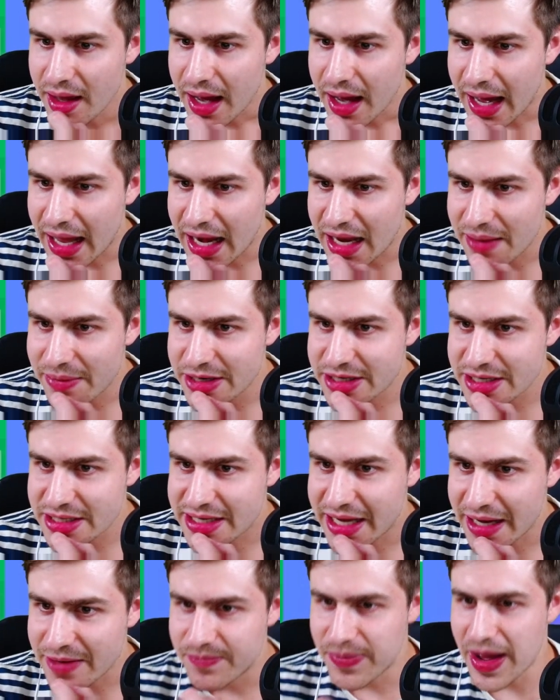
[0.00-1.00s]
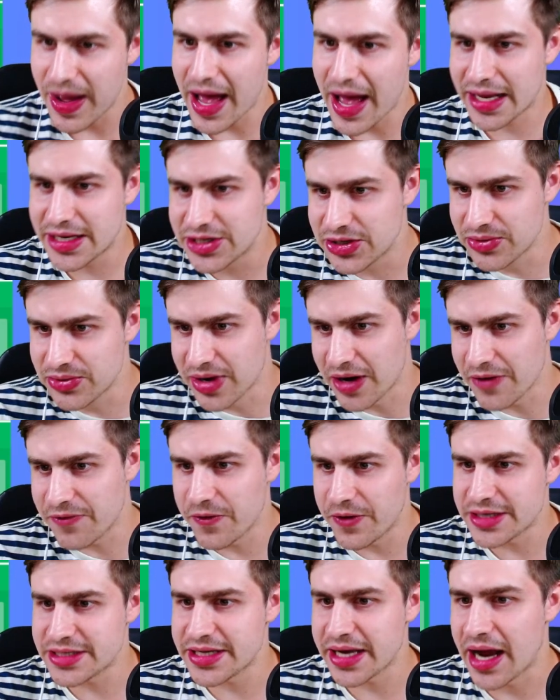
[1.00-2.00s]
Let me just get back to
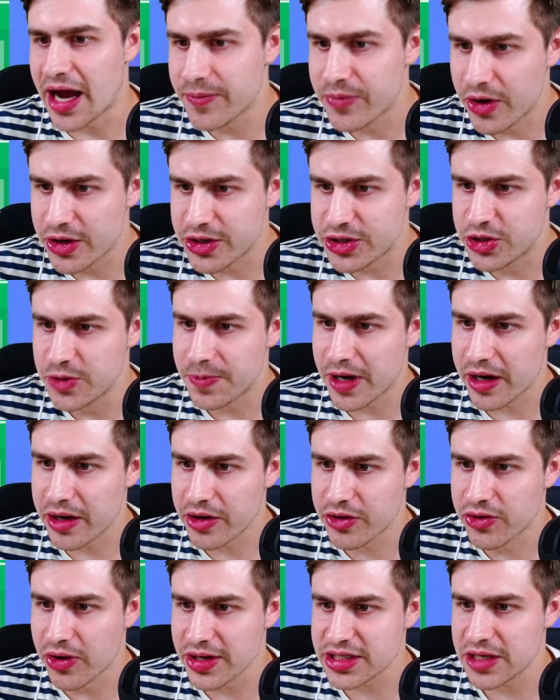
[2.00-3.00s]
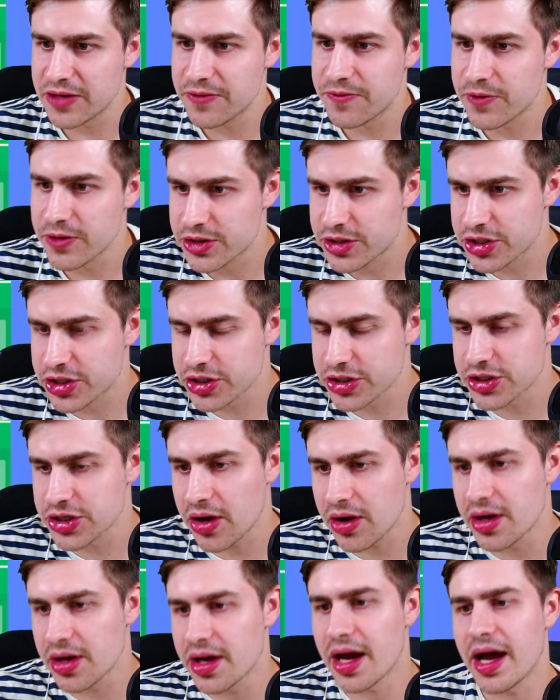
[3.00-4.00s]
Rafa saying, hi bro, 2.9 gross in for
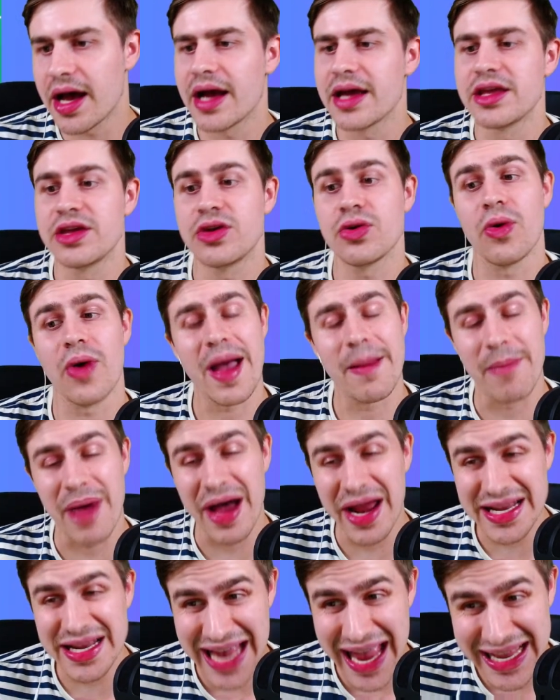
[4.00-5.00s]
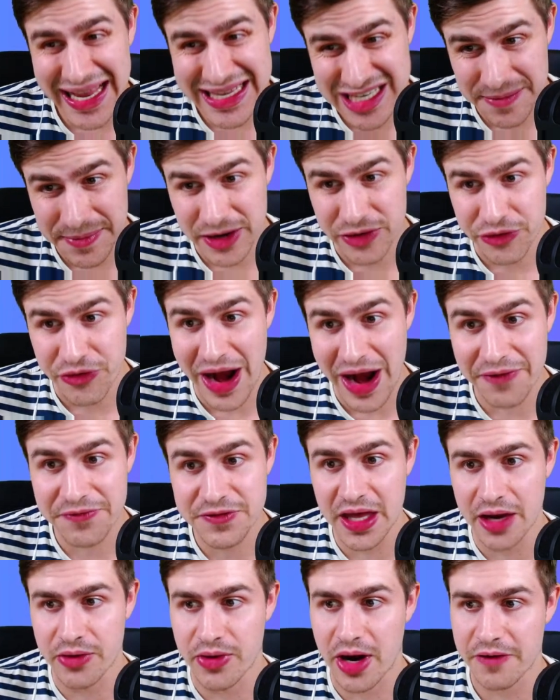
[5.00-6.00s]
-8's a bit rough
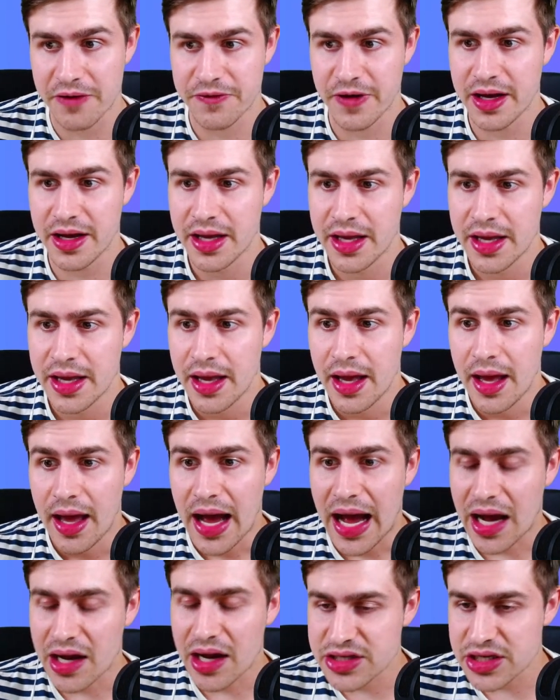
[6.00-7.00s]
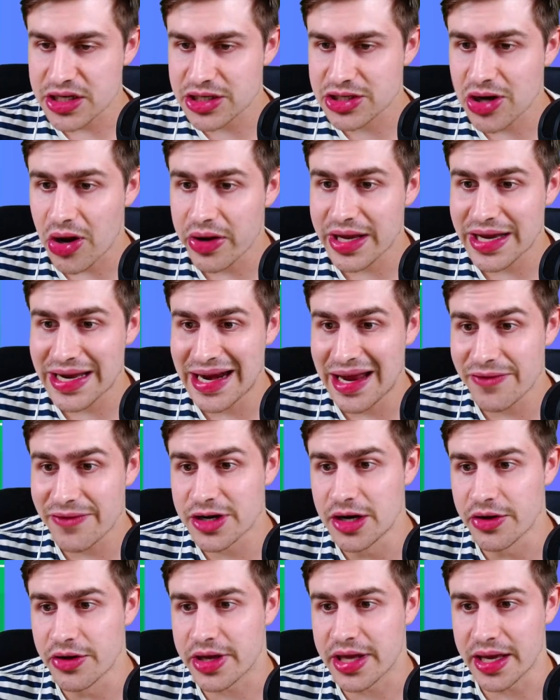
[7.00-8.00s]
there, Rafa. How's the starting
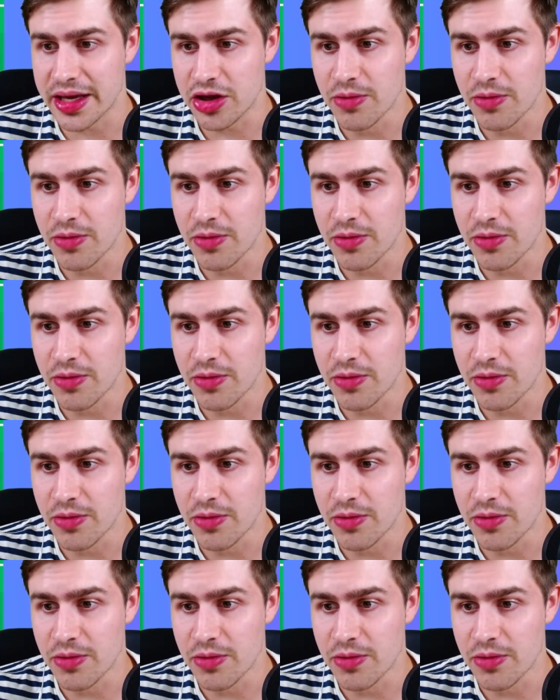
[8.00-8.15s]
11 looking?